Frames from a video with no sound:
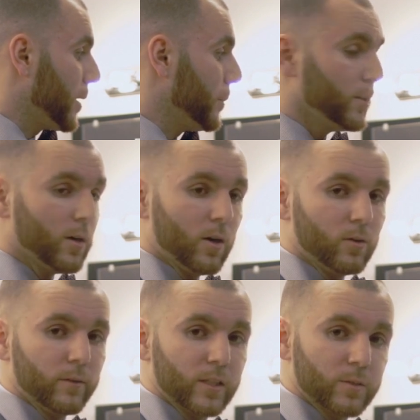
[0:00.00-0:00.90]
Let me
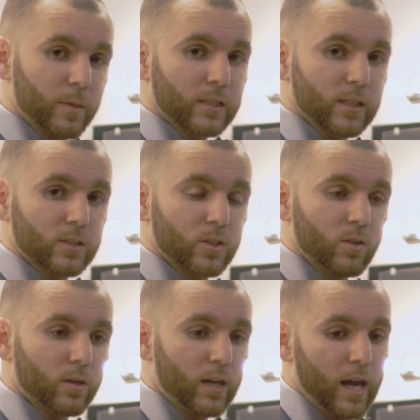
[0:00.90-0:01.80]
know if this makes sense to
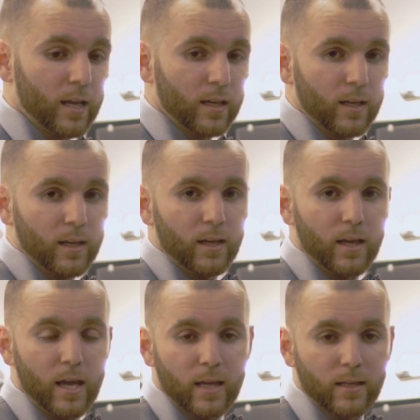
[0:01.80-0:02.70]
you or not,
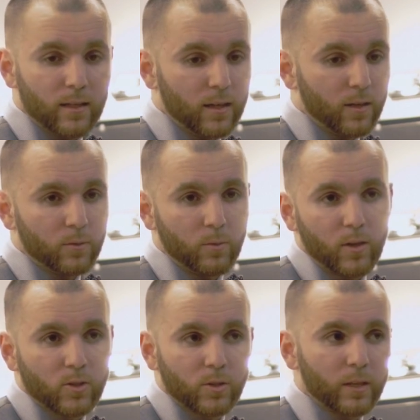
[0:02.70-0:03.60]
and what
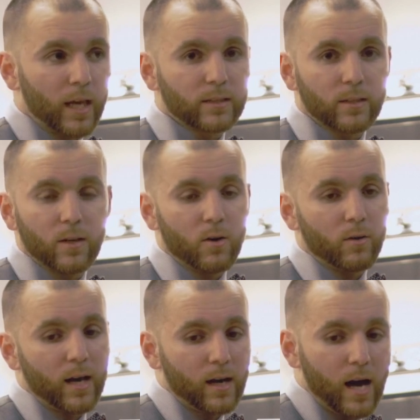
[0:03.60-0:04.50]
else you would like to know.
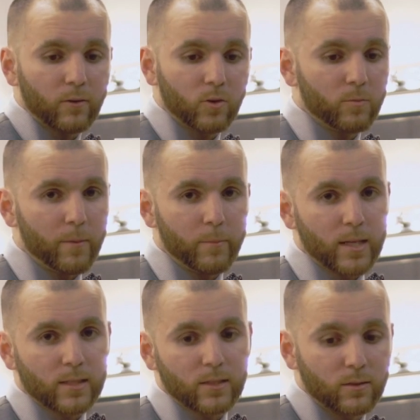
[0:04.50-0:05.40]
And I'll do my
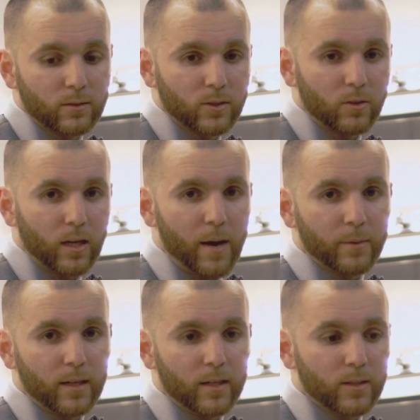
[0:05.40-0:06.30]
best to
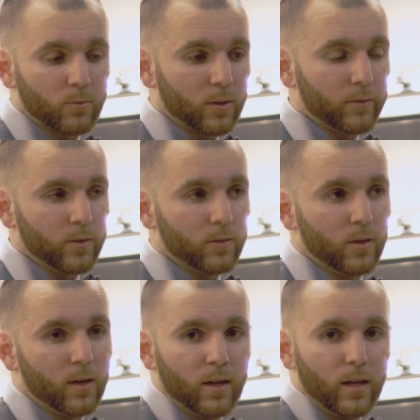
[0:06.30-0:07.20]
accommodate each one of you
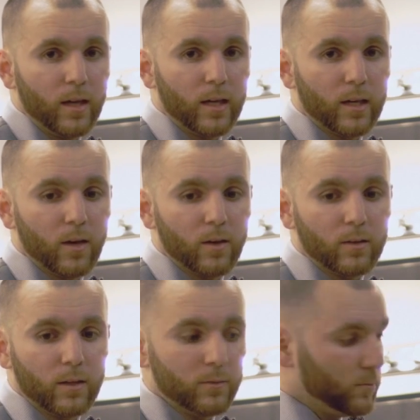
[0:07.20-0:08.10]
in
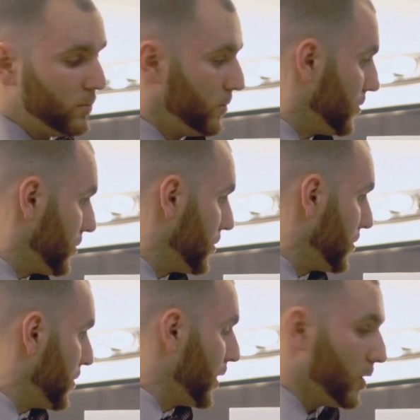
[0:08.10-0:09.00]

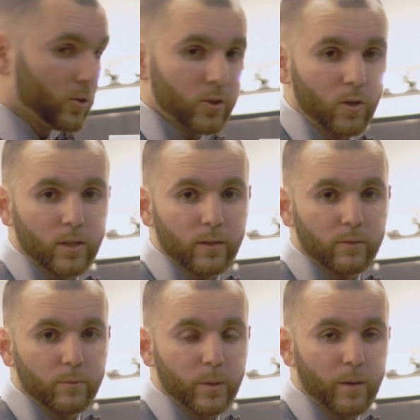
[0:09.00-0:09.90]
your journey
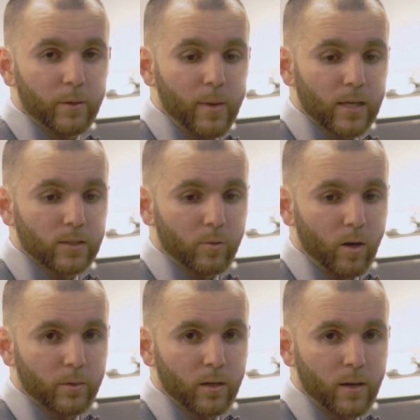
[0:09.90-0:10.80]
of becoming a master
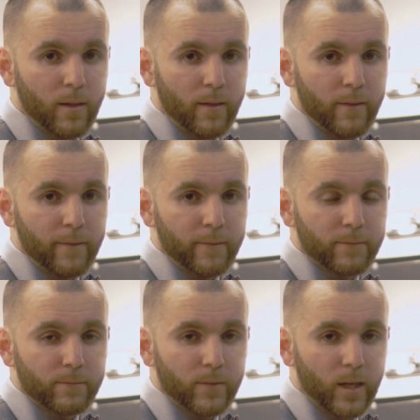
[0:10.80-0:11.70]
barber.
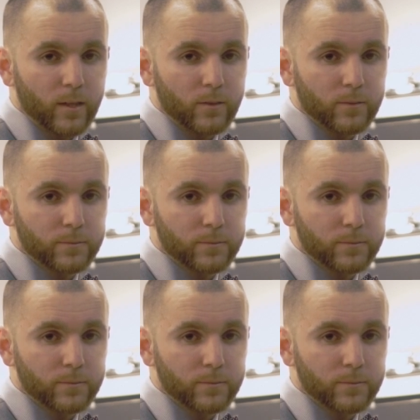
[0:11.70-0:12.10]
Thank you.